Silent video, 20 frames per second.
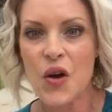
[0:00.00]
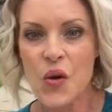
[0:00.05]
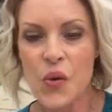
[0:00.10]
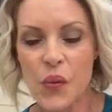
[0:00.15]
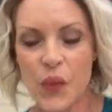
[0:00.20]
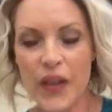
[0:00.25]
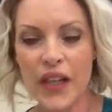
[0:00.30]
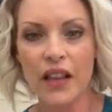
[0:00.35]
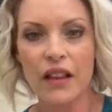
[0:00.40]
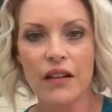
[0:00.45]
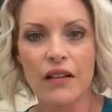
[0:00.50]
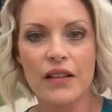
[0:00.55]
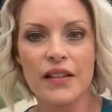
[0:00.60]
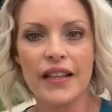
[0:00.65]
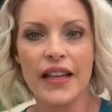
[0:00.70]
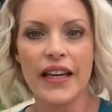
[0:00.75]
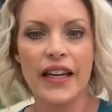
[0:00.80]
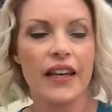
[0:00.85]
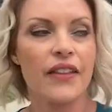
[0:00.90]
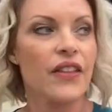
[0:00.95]
what it looks
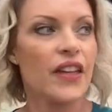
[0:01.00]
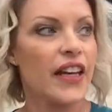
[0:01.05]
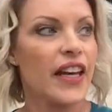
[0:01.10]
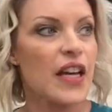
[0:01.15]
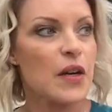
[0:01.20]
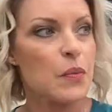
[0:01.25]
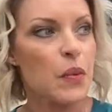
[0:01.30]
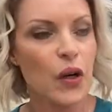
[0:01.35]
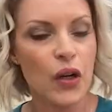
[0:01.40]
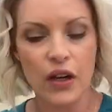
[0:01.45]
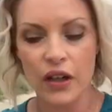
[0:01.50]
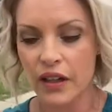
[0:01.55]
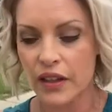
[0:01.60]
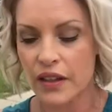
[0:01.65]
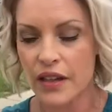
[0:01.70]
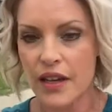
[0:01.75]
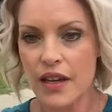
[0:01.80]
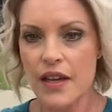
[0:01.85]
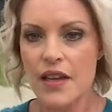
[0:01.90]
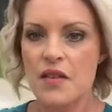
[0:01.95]
like in the neighborhood.
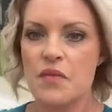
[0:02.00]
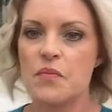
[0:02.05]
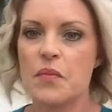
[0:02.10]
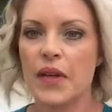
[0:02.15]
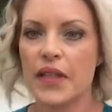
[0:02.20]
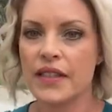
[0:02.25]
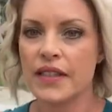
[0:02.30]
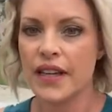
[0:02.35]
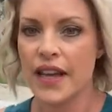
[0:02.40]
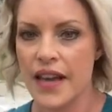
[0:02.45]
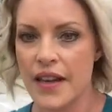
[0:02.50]
But